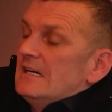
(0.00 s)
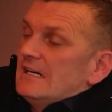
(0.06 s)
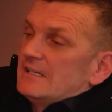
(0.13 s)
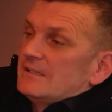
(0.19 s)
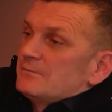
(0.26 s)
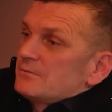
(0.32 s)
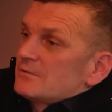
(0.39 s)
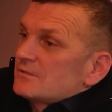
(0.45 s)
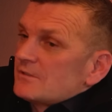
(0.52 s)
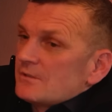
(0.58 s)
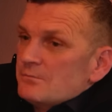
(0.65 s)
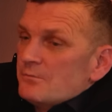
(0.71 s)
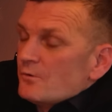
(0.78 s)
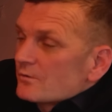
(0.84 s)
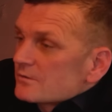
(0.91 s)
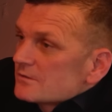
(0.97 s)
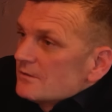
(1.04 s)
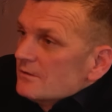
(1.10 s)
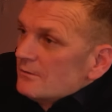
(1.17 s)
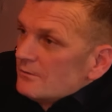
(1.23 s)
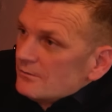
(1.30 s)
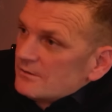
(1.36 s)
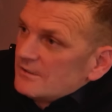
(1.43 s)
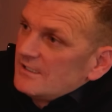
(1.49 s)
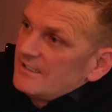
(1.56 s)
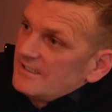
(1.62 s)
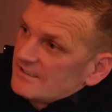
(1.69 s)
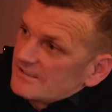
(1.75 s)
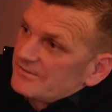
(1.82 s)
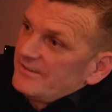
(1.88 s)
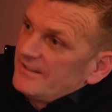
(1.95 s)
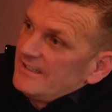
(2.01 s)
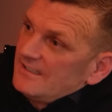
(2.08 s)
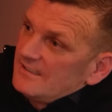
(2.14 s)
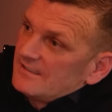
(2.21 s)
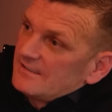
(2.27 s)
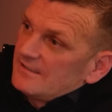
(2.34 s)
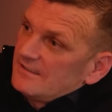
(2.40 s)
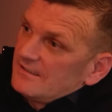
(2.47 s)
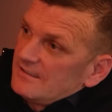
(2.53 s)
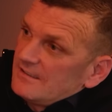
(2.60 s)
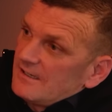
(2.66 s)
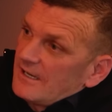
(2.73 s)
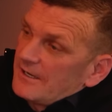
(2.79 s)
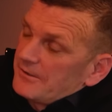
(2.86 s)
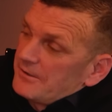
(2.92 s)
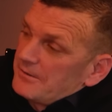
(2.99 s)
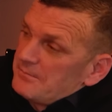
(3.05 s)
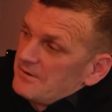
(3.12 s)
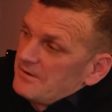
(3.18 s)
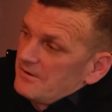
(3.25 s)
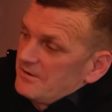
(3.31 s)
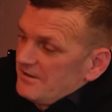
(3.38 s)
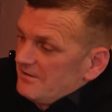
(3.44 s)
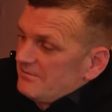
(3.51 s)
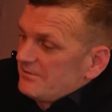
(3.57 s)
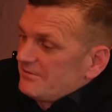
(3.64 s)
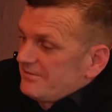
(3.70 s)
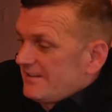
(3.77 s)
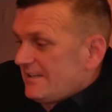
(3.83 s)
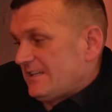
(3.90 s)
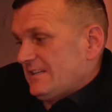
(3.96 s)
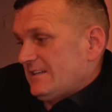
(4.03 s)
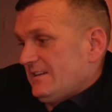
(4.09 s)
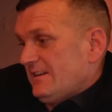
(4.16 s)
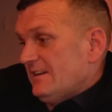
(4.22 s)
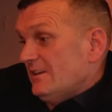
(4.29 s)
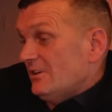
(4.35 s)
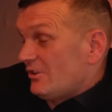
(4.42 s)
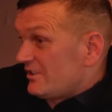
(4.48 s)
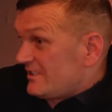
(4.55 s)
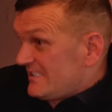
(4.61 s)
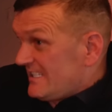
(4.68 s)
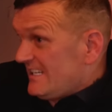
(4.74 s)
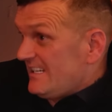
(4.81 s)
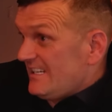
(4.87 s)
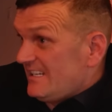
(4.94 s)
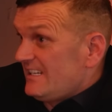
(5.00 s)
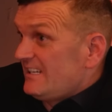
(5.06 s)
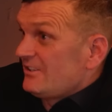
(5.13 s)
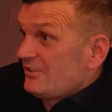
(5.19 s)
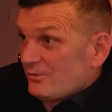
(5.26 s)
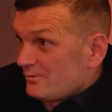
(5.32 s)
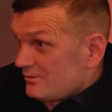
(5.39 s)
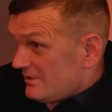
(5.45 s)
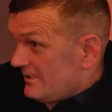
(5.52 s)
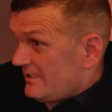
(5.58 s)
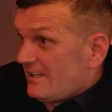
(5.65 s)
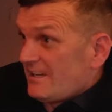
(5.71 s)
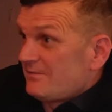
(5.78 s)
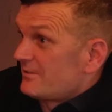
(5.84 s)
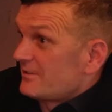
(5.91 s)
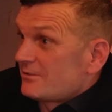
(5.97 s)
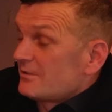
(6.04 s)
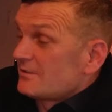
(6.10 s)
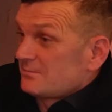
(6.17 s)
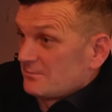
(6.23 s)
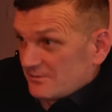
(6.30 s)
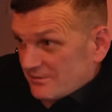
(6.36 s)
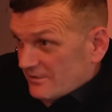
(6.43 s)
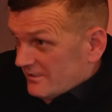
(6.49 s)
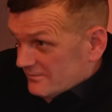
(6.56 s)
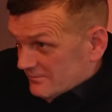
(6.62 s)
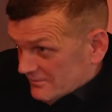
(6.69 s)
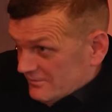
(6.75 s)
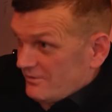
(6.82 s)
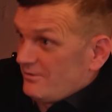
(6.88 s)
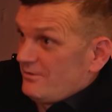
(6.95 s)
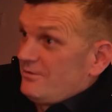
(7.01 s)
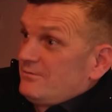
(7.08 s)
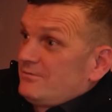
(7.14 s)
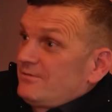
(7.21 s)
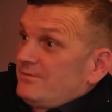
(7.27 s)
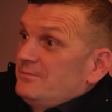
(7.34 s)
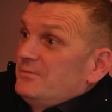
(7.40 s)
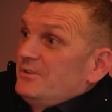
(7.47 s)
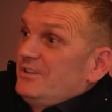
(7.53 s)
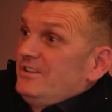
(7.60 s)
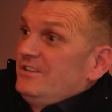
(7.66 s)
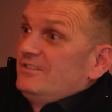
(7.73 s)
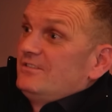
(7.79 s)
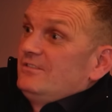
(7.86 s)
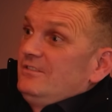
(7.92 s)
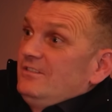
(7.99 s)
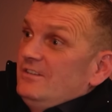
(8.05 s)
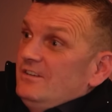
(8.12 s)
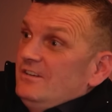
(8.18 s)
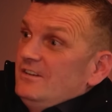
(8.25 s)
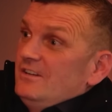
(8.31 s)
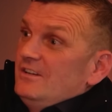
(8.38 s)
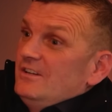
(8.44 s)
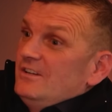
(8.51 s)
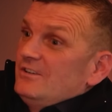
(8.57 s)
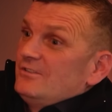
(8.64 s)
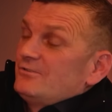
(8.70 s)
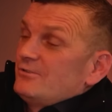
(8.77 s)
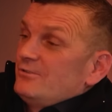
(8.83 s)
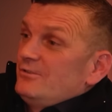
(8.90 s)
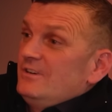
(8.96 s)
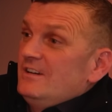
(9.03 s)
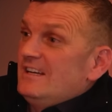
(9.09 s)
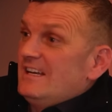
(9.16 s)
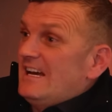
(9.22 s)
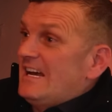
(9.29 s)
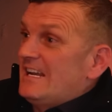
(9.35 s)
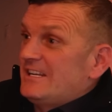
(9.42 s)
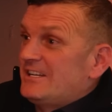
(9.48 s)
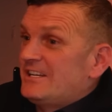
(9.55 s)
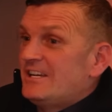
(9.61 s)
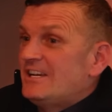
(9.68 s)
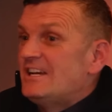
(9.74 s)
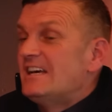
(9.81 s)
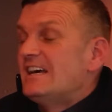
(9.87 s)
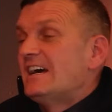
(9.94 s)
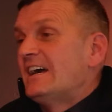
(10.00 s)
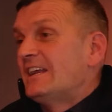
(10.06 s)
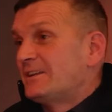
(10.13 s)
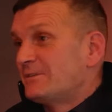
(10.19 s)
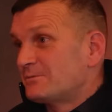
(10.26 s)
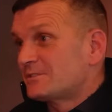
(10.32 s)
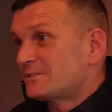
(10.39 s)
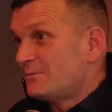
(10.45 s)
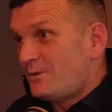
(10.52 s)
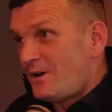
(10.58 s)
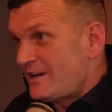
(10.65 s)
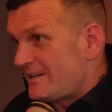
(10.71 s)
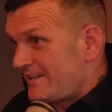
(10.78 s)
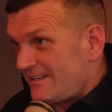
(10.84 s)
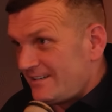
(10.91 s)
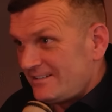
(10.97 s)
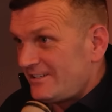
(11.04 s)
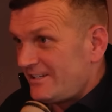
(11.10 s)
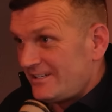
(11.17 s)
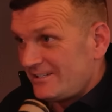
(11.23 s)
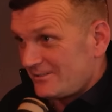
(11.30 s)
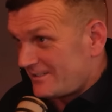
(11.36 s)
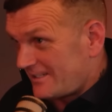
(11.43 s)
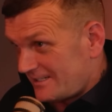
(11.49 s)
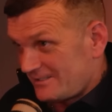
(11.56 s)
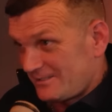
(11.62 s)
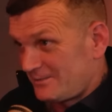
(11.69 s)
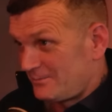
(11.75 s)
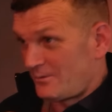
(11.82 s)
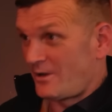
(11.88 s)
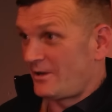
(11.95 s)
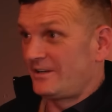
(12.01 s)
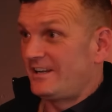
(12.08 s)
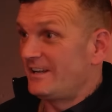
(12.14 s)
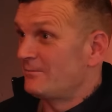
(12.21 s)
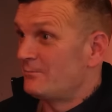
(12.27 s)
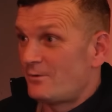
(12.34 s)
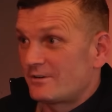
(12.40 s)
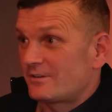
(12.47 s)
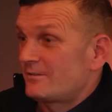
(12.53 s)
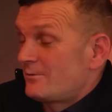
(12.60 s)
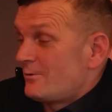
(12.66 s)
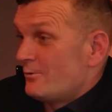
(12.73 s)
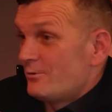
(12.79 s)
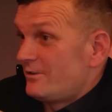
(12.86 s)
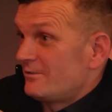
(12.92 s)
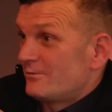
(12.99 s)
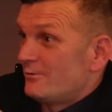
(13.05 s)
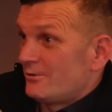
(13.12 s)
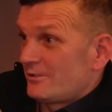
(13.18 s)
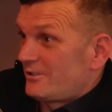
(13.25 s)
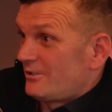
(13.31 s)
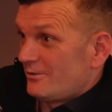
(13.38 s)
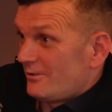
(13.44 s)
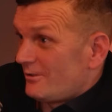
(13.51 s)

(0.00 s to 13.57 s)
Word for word: and it was the most loneliest feeling. And I, I never forget it. I see it usually every Christmas I go to your house for my dinner, draw, and and it was the one year that I, I did what couldn't go to Do you